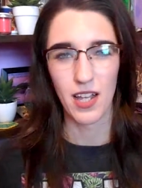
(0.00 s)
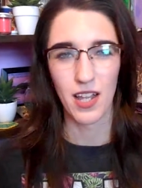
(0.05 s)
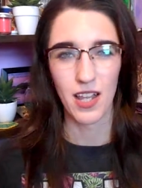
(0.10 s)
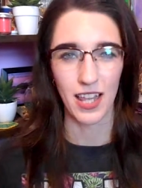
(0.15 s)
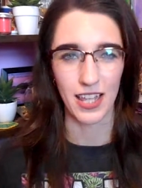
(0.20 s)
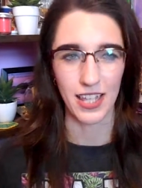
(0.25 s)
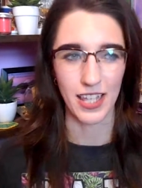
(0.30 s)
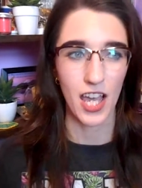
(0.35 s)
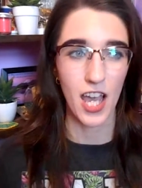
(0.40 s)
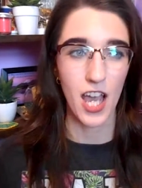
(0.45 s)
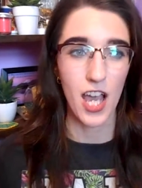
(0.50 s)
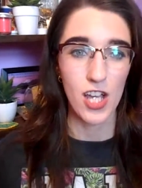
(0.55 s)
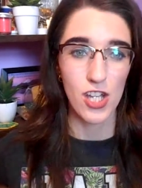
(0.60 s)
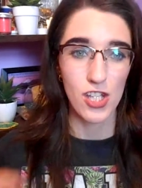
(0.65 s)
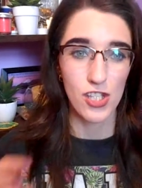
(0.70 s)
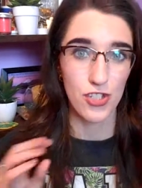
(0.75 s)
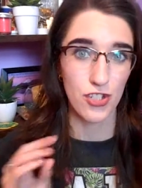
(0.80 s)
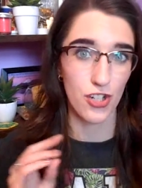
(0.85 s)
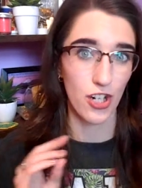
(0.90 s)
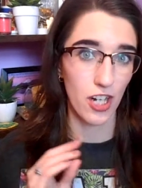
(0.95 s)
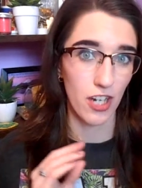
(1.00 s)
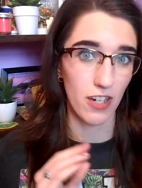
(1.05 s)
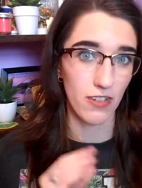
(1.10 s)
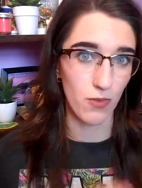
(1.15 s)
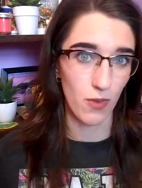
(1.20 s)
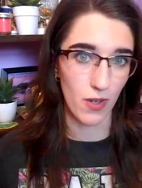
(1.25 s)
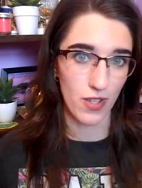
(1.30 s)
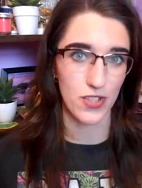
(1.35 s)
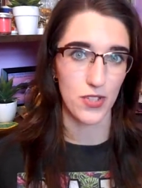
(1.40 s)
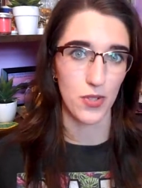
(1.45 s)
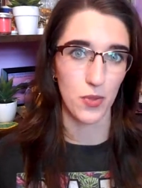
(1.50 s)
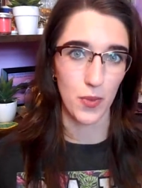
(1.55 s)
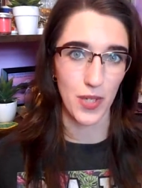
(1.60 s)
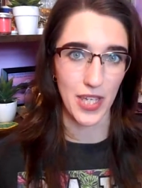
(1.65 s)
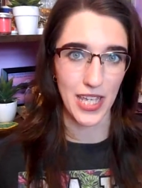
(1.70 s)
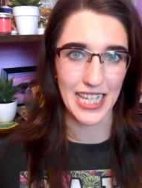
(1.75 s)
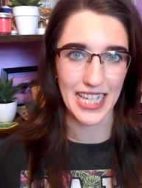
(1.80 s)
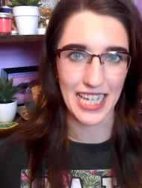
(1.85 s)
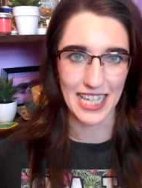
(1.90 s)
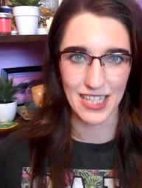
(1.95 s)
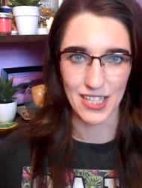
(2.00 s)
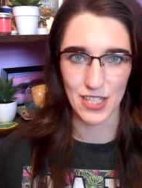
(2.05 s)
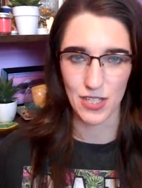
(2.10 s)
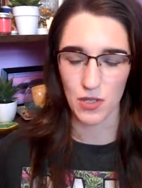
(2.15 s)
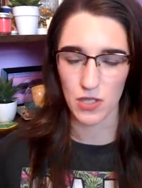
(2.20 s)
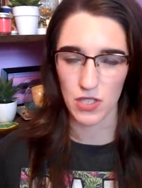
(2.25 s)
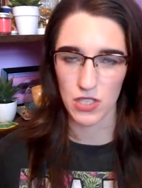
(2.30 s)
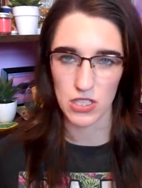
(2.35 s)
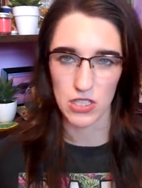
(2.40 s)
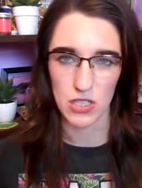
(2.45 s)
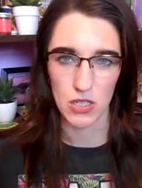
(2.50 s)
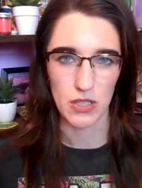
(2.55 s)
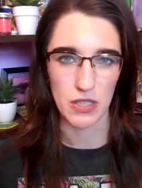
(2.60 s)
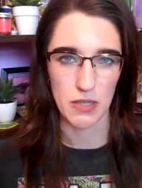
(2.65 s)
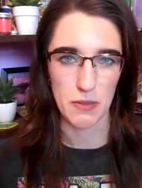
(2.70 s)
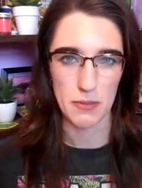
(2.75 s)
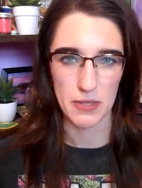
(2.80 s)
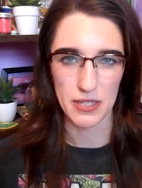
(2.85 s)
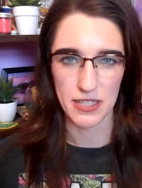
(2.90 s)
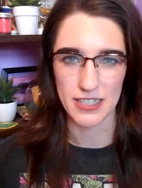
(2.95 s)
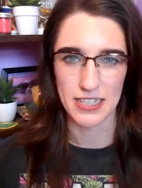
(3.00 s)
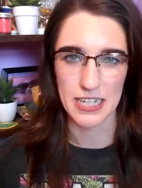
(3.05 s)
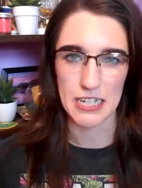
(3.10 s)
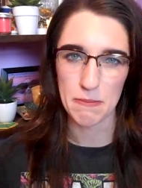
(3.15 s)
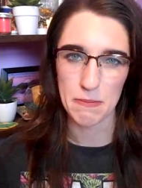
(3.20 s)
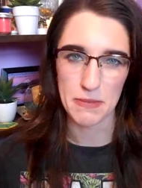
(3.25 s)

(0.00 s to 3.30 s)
like start off once a week and then you can slowly build it up.